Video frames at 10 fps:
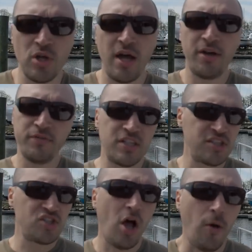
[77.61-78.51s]
uh, over to the
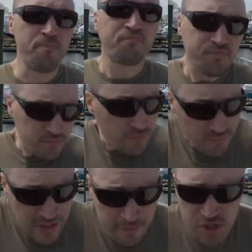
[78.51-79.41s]
salt.
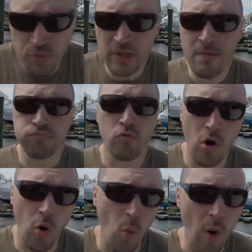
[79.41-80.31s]
Fishing really
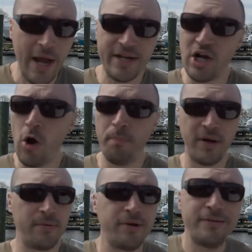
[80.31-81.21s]
broke wide
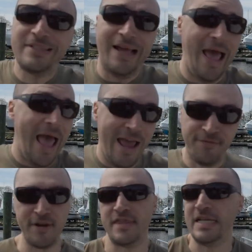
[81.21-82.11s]
open on pretty much
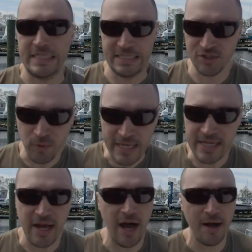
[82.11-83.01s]
everything this
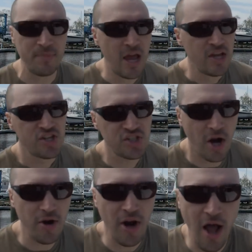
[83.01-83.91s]
week. Um,
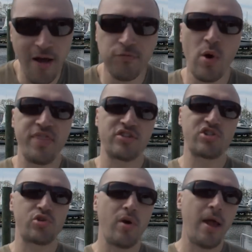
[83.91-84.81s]
starting off with
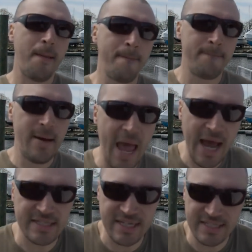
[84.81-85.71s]
striped
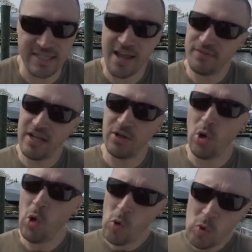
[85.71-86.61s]
bass, as I haven't had a
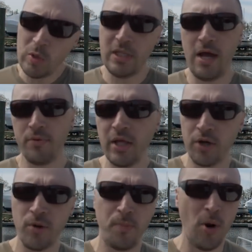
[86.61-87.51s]
whole lot really
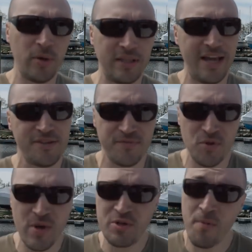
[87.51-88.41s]
to report last few
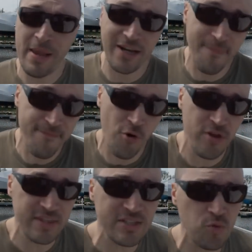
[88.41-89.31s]
weeks. We're making up for
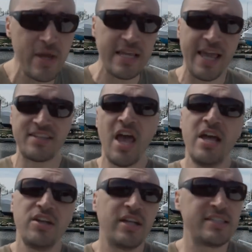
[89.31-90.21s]
it this week as,
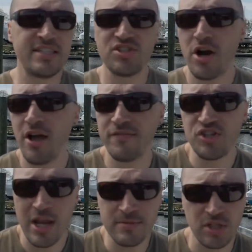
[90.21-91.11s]
let's see, starting off,
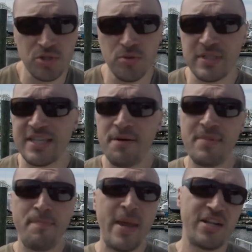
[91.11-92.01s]
James LeDuc sent
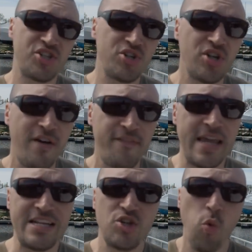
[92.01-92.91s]
me pictures of
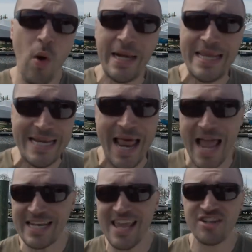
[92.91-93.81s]
a
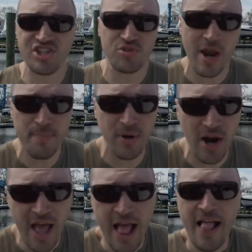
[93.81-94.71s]
twenty-nine inch striper
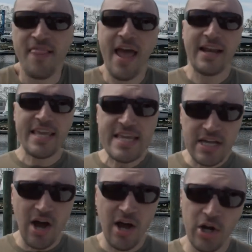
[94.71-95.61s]
that he
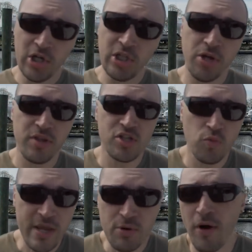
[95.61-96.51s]
caught earlier this
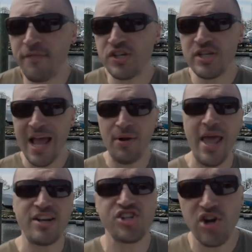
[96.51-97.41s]
week while fishing down
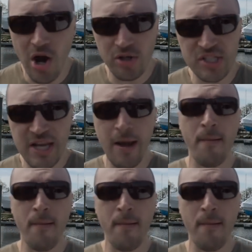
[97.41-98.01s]
at Charlestown